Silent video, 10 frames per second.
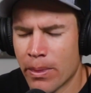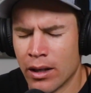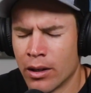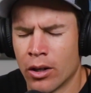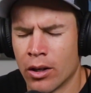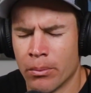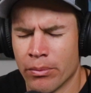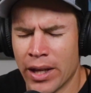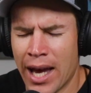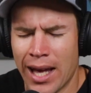Or
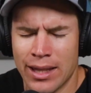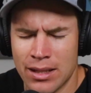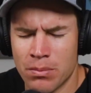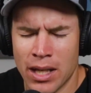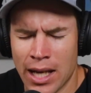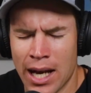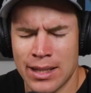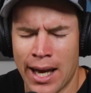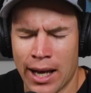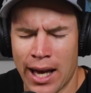they had this many
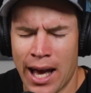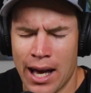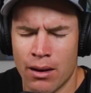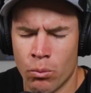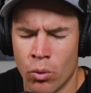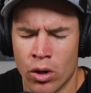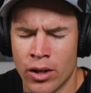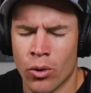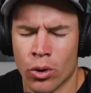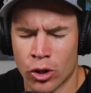guys that had
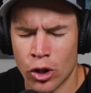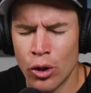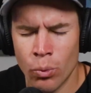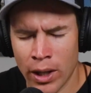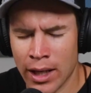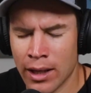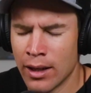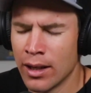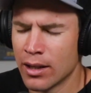won or could win.